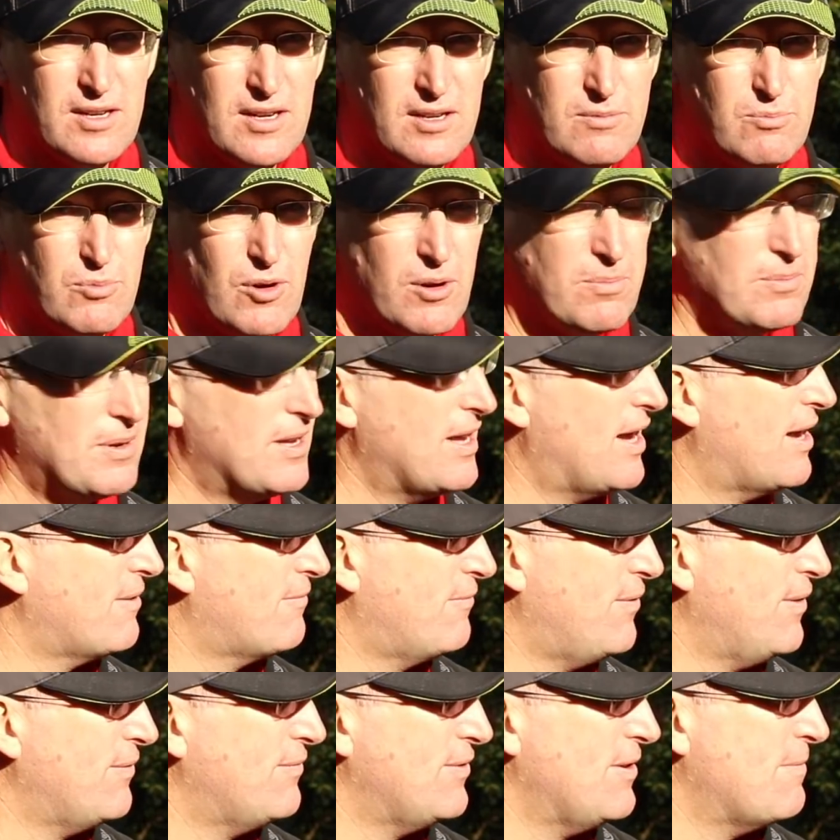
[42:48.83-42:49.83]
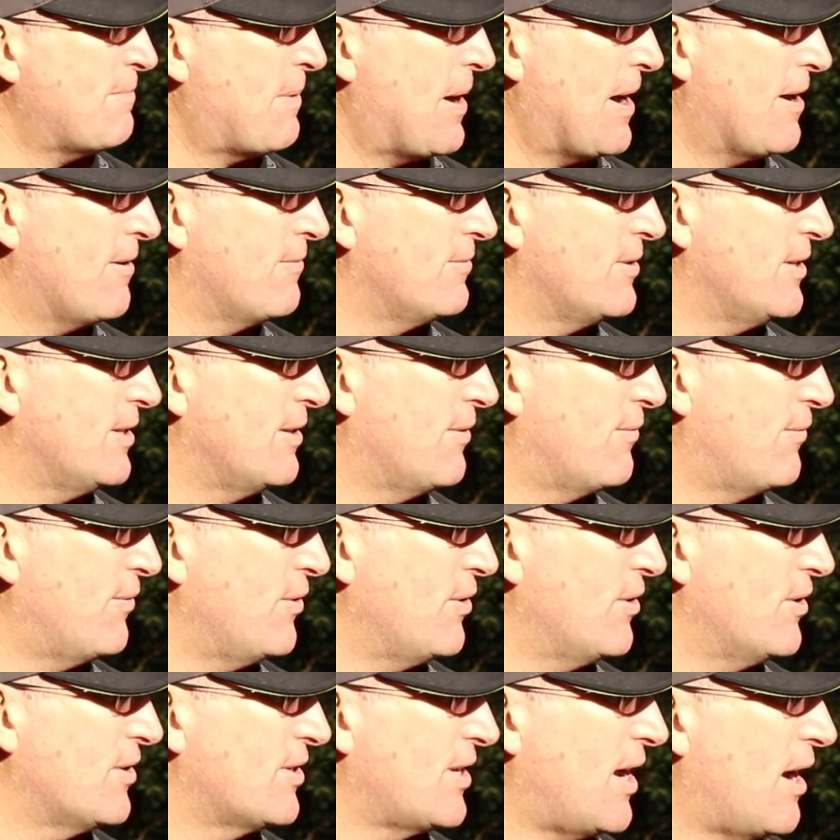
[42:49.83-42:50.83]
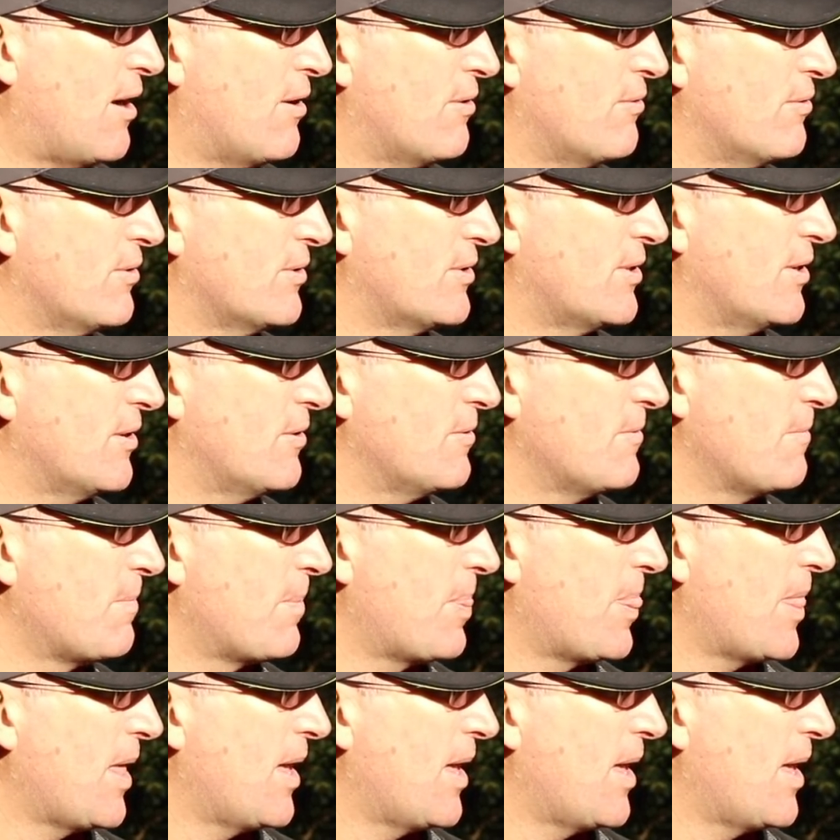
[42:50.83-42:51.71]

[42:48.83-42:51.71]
He probably had 50 pound in the first hour or two.